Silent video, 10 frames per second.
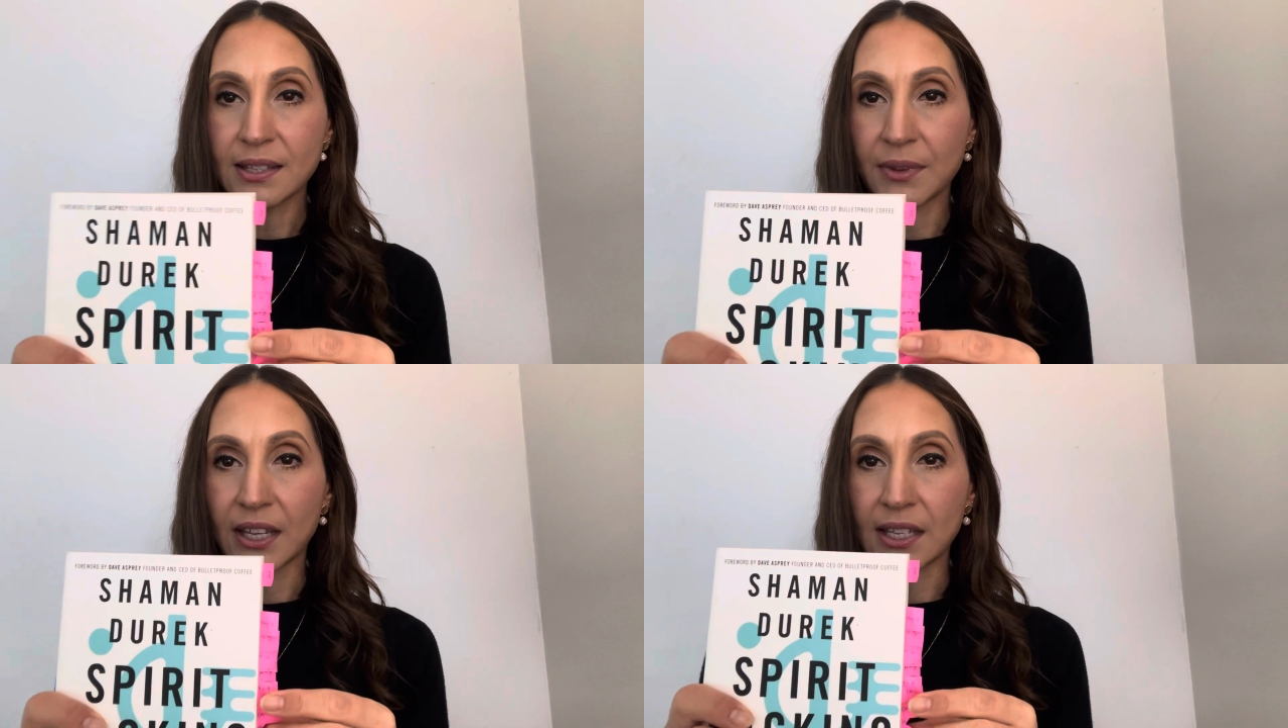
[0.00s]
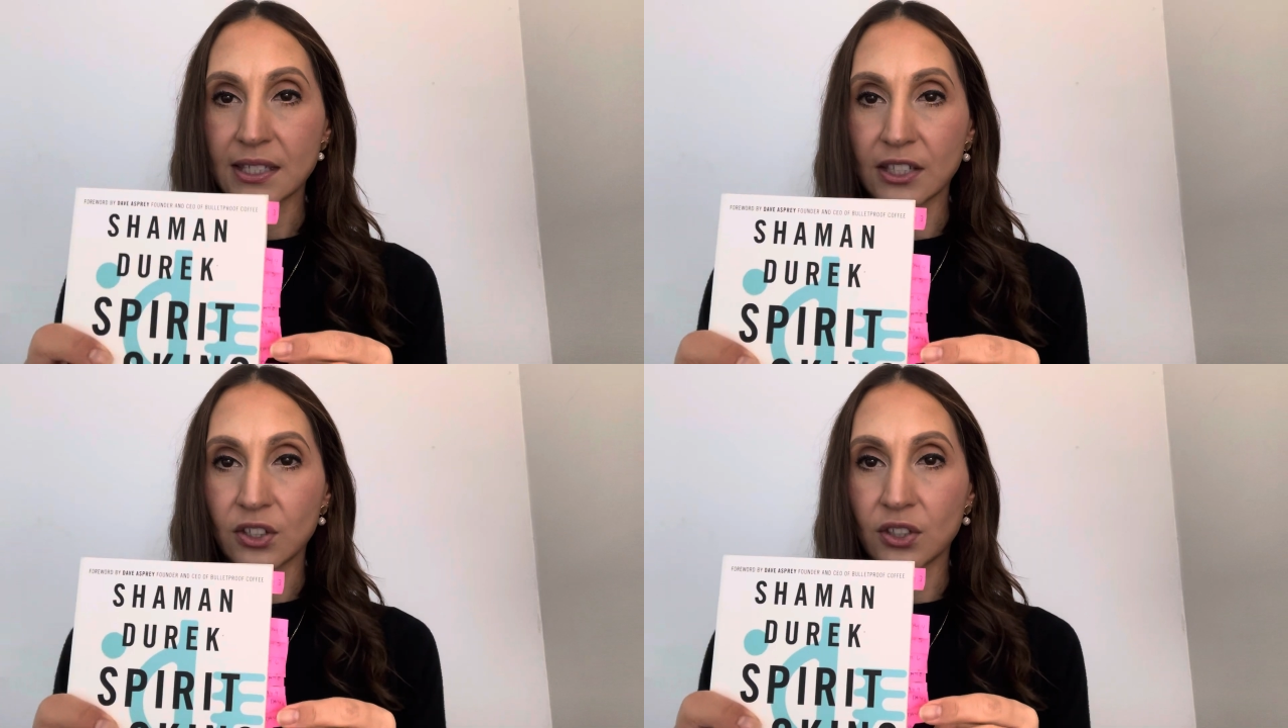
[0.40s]
something easy
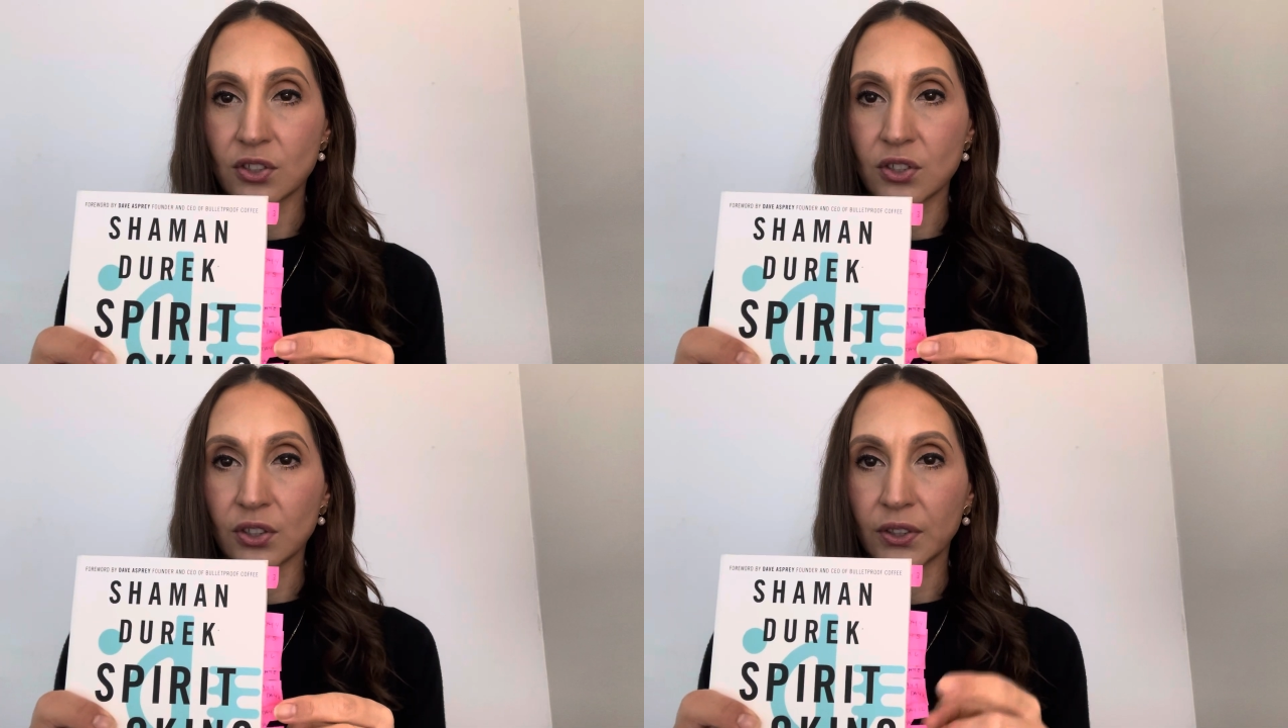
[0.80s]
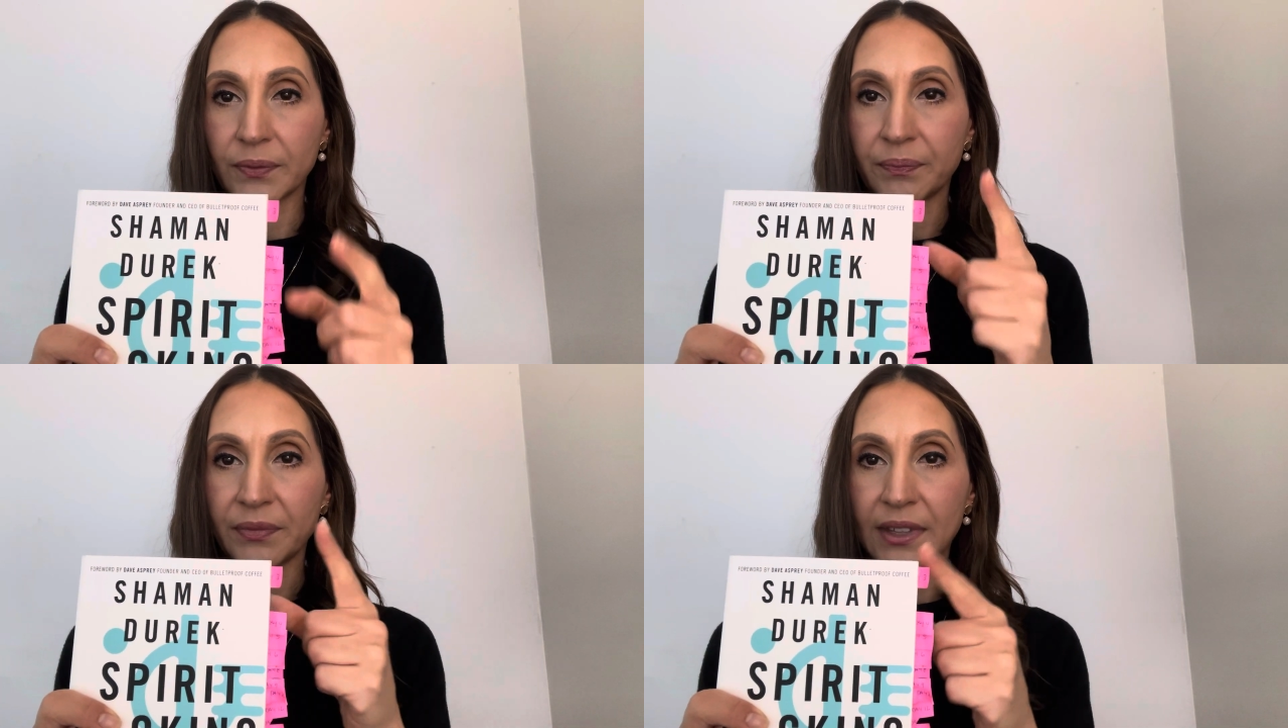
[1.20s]
that you can do.
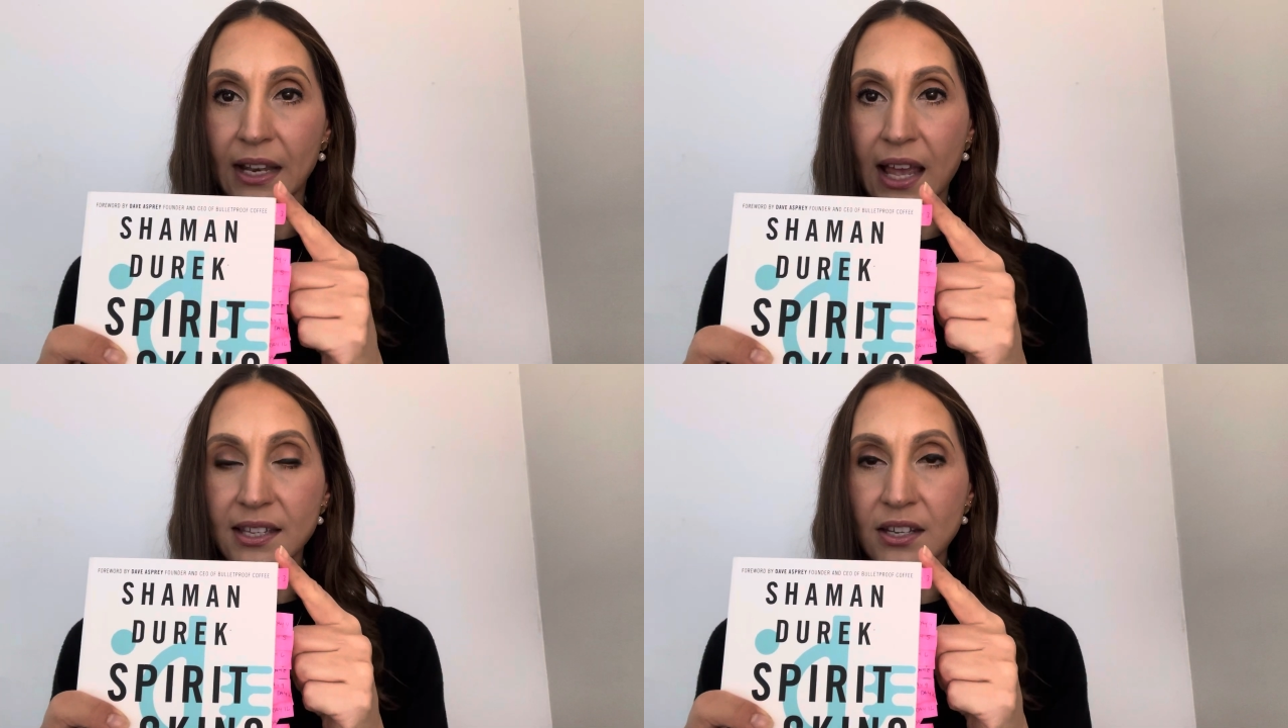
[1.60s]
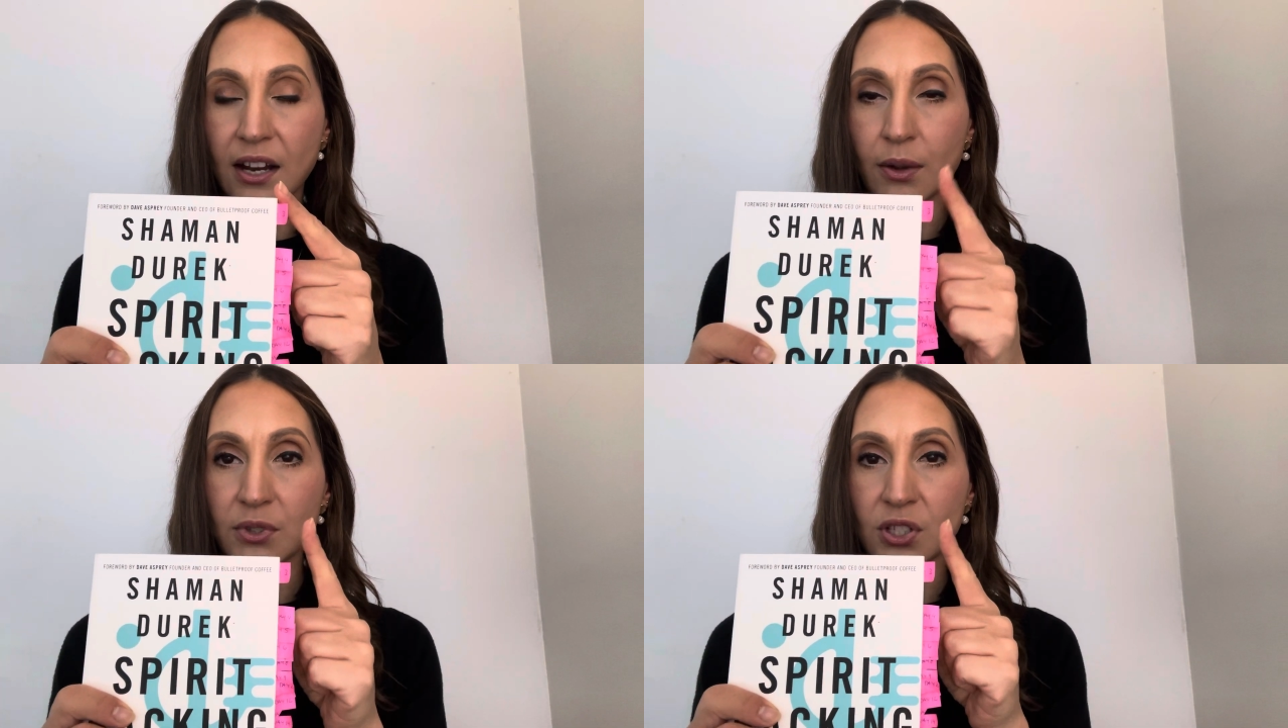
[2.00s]
Last
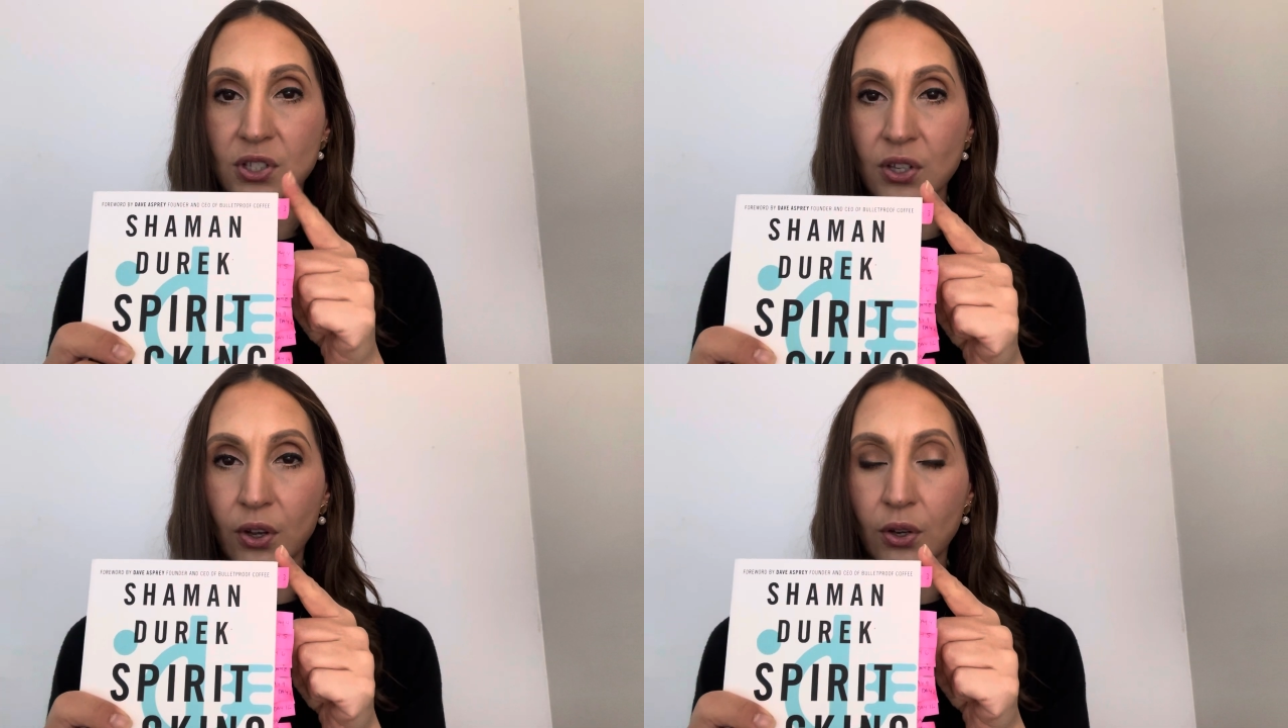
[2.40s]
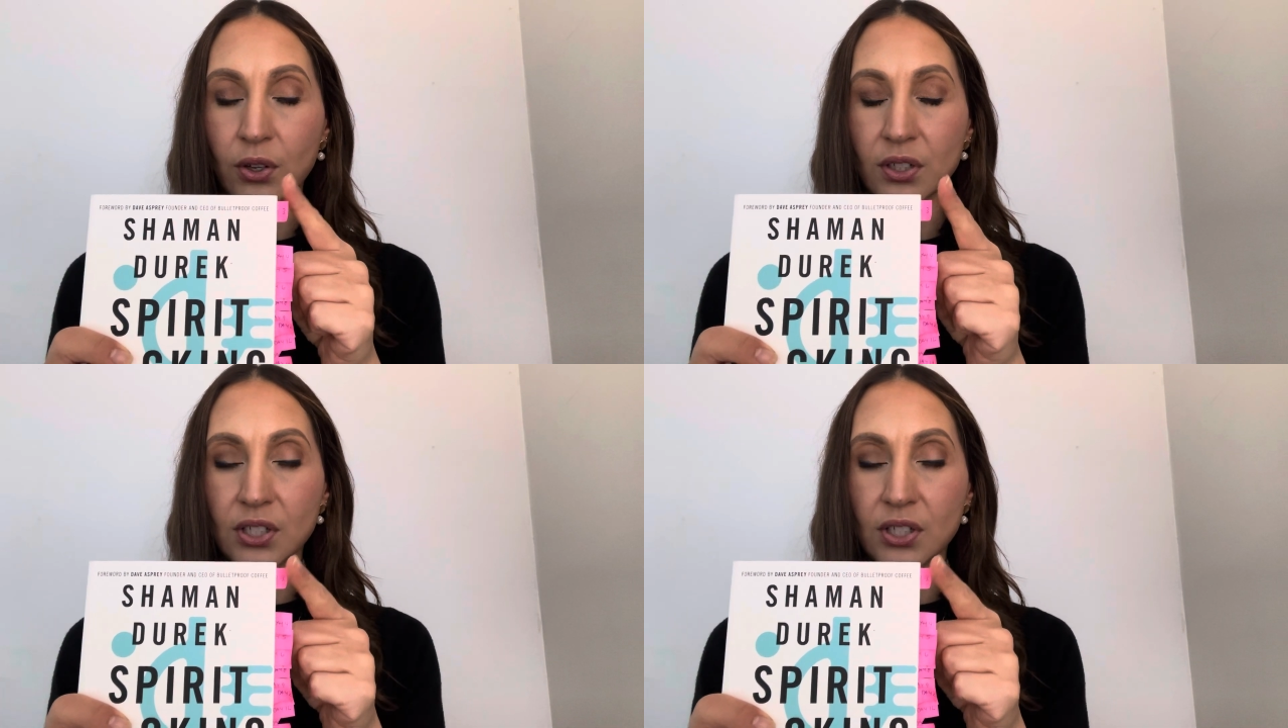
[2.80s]
night I was so